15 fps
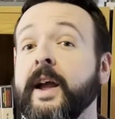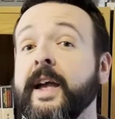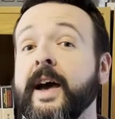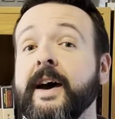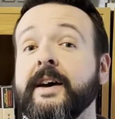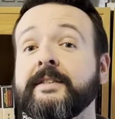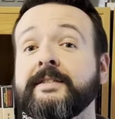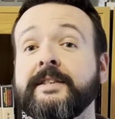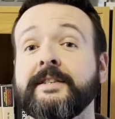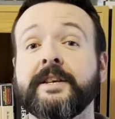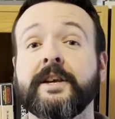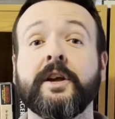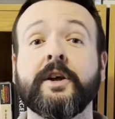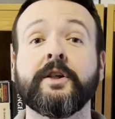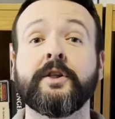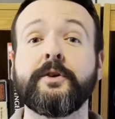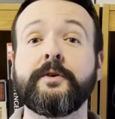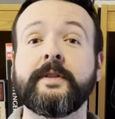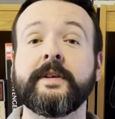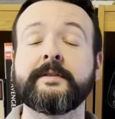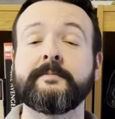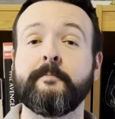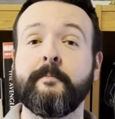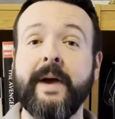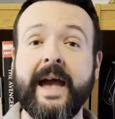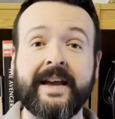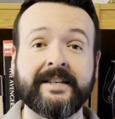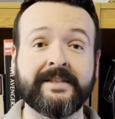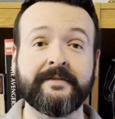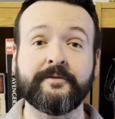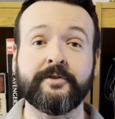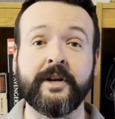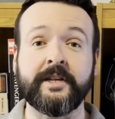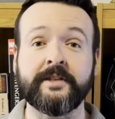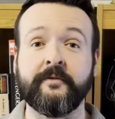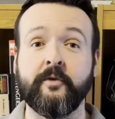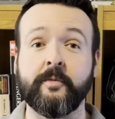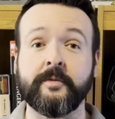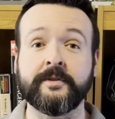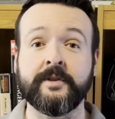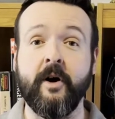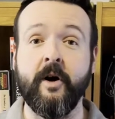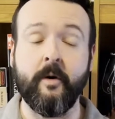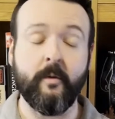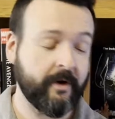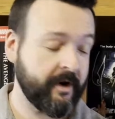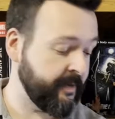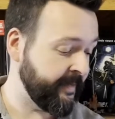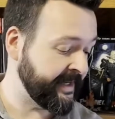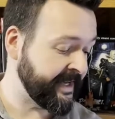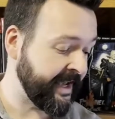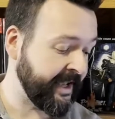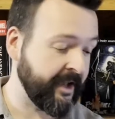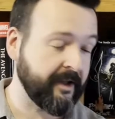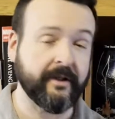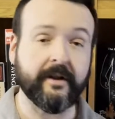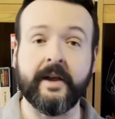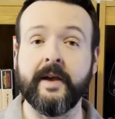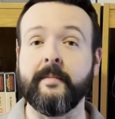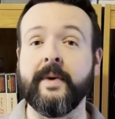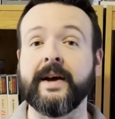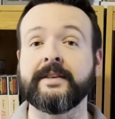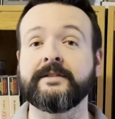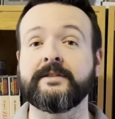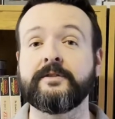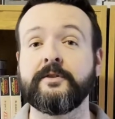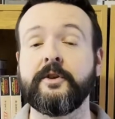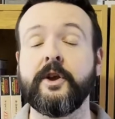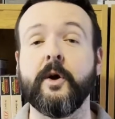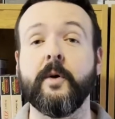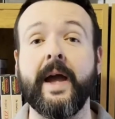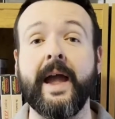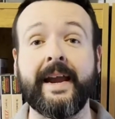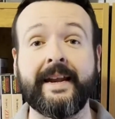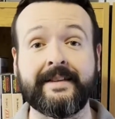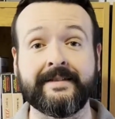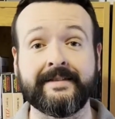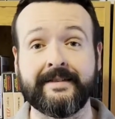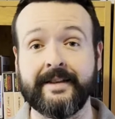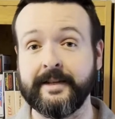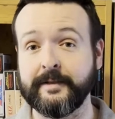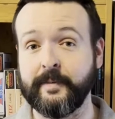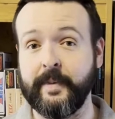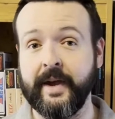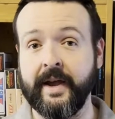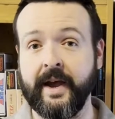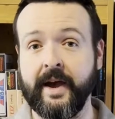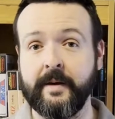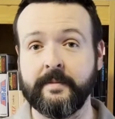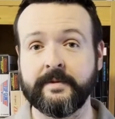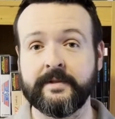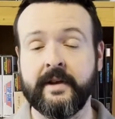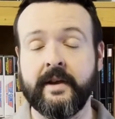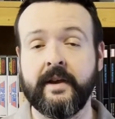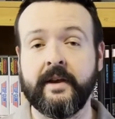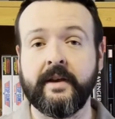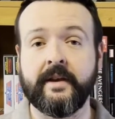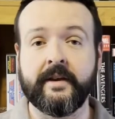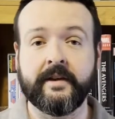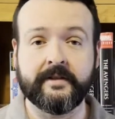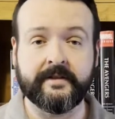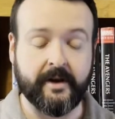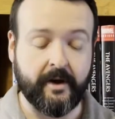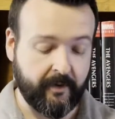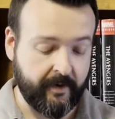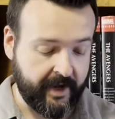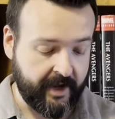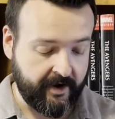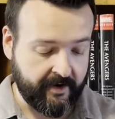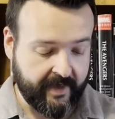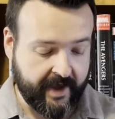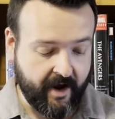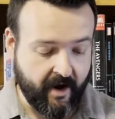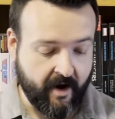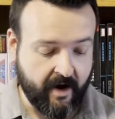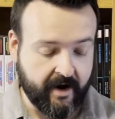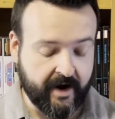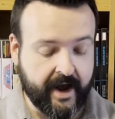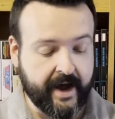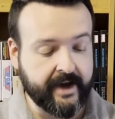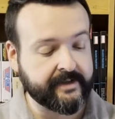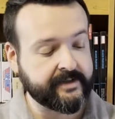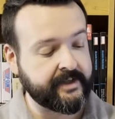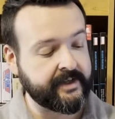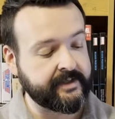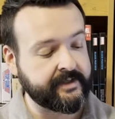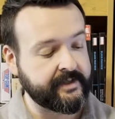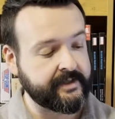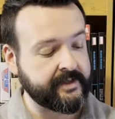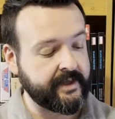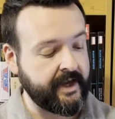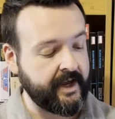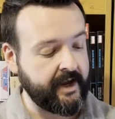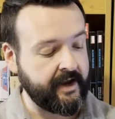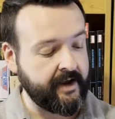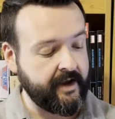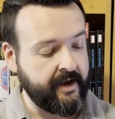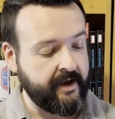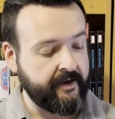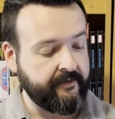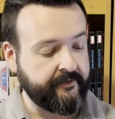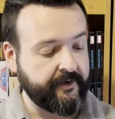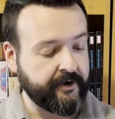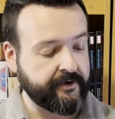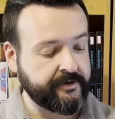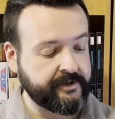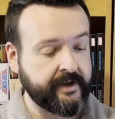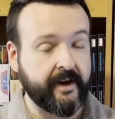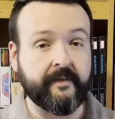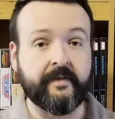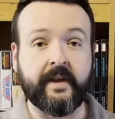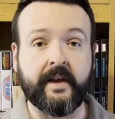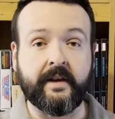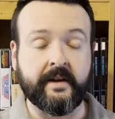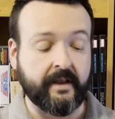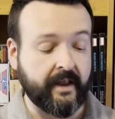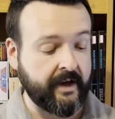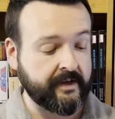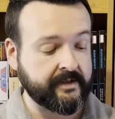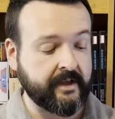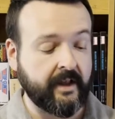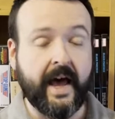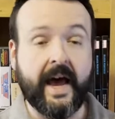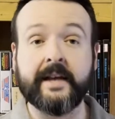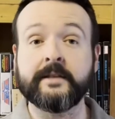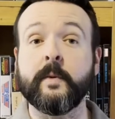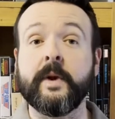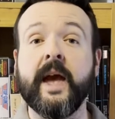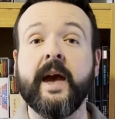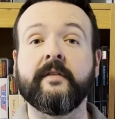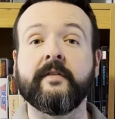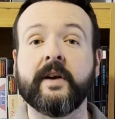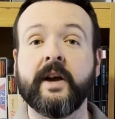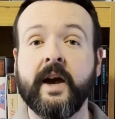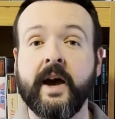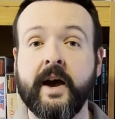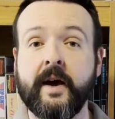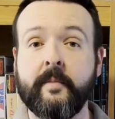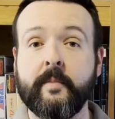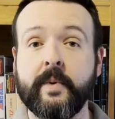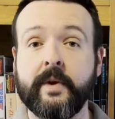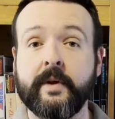guys, and to conclude this massive Transformers haul, we're going to be taking a look at my Studio 86 pickups. So here they are, guys. This is the first of the deluxe class. We have Cup.